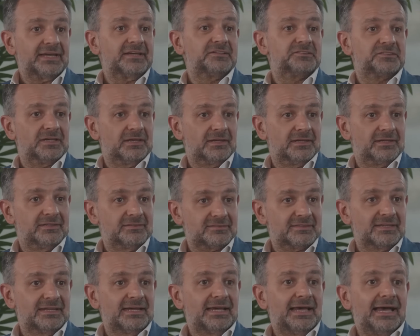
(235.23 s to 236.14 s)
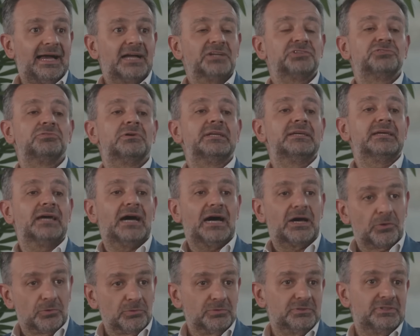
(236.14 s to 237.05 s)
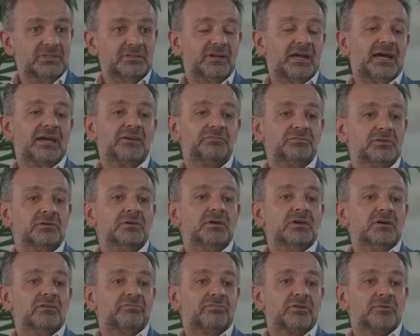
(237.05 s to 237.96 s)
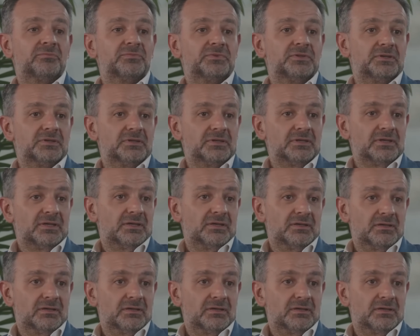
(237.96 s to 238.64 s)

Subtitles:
excellence actually are all derived from the